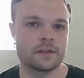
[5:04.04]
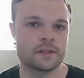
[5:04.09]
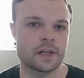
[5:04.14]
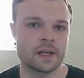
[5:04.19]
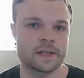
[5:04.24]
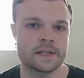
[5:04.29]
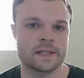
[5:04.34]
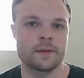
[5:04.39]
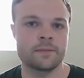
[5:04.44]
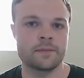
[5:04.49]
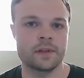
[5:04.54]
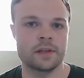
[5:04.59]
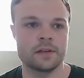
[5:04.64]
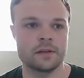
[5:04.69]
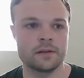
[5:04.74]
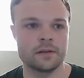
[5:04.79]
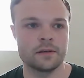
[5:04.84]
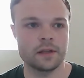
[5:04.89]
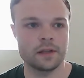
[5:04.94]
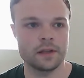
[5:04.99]

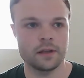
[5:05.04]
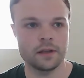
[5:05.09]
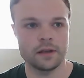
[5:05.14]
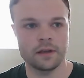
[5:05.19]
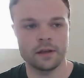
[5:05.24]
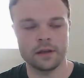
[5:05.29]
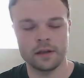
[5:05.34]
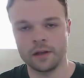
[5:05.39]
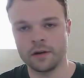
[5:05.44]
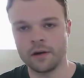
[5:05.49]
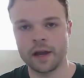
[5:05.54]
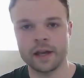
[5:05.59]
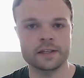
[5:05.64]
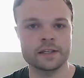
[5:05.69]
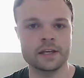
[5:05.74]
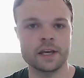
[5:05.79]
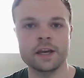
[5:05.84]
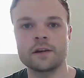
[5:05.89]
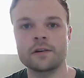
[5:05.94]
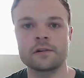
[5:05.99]
something I could
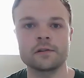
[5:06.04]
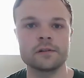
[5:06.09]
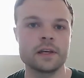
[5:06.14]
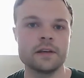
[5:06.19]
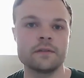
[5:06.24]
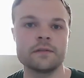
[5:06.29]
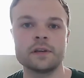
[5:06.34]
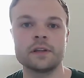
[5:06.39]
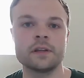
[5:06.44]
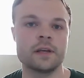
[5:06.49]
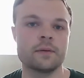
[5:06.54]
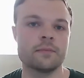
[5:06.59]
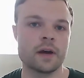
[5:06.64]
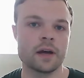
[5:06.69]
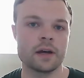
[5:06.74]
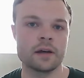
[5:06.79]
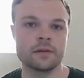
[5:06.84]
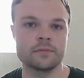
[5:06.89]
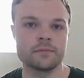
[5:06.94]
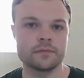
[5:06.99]
take it or leave it in
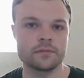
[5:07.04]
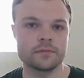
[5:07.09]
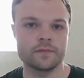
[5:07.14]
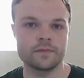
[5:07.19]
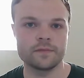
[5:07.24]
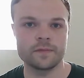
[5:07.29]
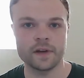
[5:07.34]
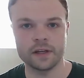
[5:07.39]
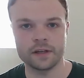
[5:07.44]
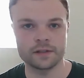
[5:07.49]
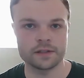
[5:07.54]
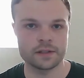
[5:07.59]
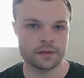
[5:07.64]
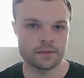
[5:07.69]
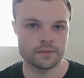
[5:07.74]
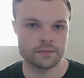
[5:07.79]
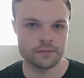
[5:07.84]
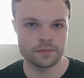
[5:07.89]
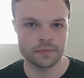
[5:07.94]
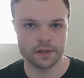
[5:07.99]
my fantasy
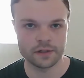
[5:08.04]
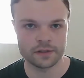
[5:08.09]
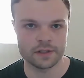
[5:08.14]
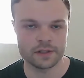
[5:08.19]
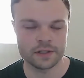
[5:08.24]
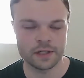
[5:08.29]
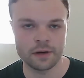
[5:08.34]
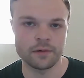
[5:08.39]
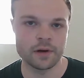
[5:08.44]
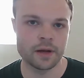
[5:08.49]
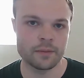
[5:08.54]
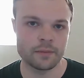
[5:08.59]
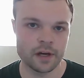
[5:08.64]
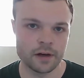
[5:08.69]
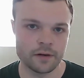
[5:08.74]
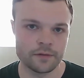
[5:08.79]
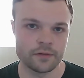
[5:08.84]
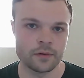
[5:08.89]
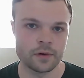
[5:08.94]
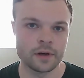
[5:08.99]
books. It's not what I'm here
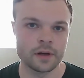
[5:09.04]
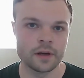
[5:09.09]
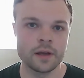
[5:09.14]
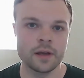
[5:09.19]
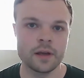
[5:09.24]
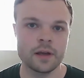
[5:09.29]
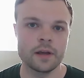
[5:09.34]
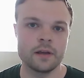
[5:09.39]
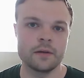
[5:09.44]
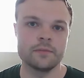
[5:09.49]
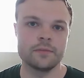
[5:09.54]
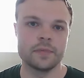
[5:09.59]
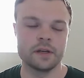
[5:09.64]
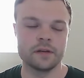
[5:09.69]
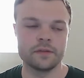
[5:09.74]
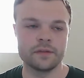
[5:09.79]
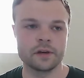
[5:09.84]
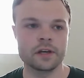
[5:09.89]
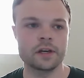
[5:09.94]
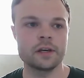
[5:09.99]
for. But if
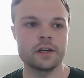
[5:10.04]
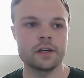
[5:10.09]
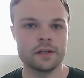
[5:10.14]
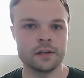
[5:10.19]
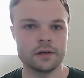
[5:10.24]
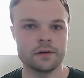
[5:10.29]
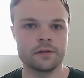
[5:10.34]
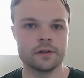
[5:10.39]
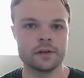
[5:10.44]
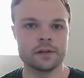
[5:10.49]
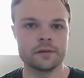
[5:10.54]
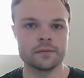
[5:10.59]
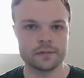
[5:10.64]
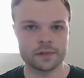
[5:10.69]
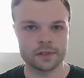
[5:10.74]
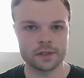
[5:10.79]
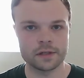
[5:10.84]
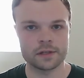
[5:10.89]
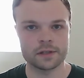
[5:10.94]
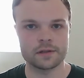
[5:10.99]
you're gonna do it,
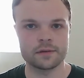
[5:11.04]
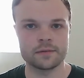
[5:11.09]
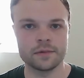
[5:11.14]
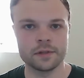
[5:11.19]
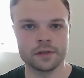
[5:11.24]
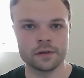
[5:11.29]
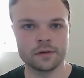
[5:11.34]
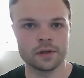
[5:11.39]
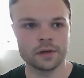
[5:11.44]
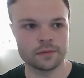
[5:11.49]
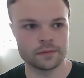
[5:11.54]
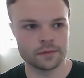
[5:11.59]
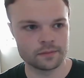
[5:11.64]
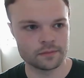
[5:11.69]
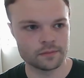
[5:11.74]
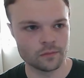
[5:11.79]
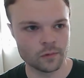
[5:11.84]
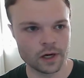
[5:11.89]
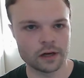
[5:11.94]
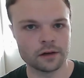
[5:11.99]
just do it
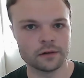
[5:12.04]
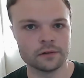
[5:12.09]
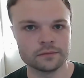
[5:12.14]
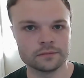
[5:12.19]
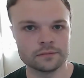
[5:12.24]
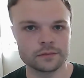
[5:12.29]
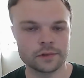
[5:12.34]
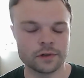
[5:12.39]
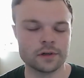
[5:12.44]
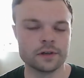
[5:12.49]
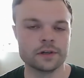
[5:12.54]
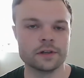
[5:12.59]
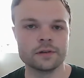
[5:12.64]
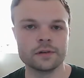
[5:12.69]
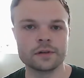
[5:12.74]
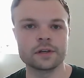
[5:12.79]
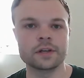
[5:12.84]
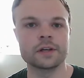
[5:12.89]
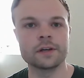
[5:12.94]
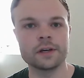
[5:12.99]
well, or do
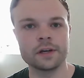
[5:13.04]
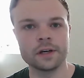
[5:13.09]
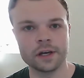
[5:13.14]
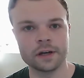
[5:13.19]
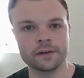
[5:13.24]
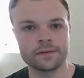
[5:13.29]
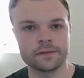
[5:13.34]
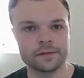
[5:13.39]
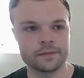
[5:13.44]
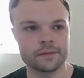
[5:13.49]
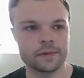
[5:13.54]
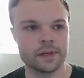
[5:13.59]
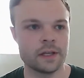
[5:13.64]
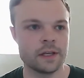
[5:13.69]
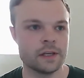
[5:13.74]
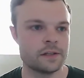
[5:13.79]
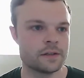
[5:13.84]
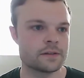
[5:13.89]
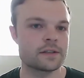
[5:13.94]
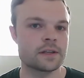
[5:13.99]
it good enough. And he
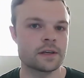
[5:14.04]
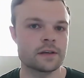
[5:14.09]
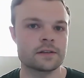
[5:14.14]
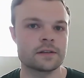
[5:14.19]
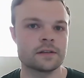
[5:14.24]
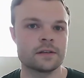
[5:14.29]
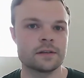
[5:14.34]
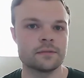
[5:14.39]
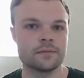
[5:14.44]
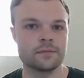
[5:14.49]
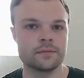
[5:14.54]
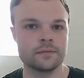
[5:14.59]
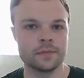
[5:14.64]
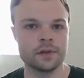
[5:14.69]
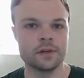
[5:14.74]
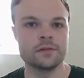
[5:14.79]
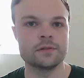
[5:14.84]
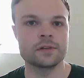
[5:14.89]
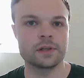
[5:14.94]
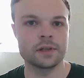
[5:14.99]
just does it
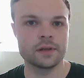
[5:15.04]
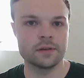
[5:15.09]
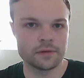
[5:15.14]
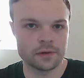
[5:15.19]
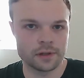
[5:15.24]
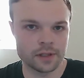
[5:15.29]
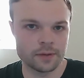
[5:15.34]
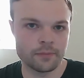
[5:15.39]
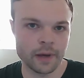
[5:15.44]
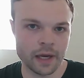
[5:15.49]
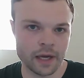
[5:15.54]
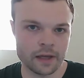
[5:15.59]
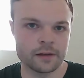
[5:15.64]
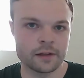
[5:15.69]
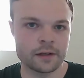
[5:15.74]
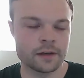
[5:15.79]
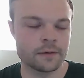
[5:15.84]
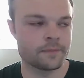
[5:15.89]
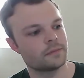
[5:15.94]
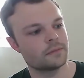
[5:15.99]
usually really
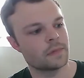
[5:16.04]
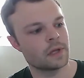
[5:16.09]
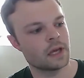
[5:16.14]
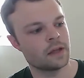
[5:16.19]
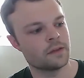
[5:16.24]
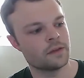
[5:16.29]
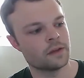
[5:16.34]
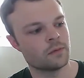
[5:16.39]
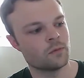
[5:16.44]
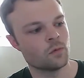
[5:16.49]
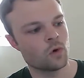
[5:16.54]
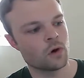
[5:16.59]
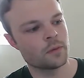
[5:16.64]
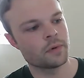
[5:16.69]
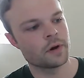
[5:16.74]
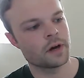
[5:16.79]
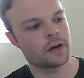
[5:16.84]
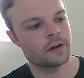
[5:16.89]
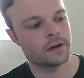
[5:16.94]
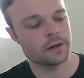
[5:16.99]
badly. And then
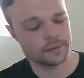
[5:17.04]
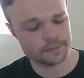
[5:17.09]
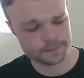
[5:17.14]
Warbreaker